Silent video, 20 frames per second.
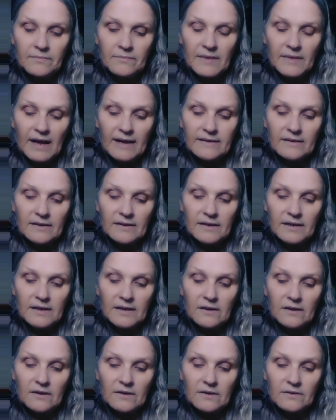Natalie
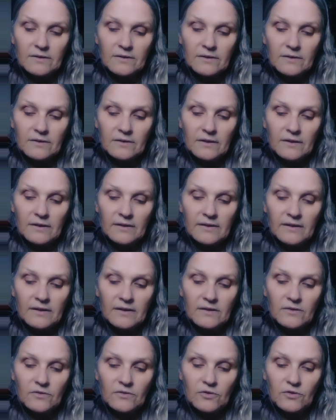Gott that is
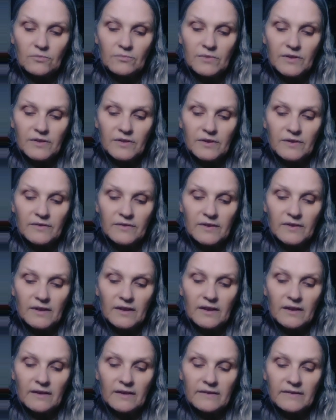in the room with us.
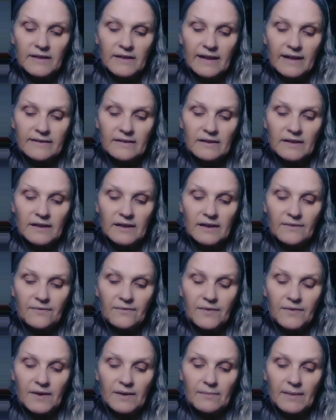Is Natalie
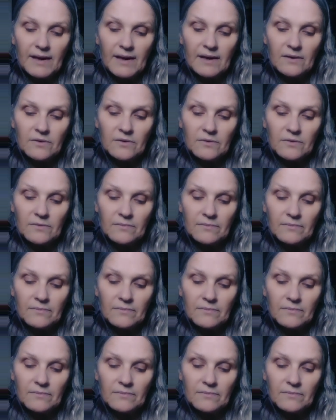female?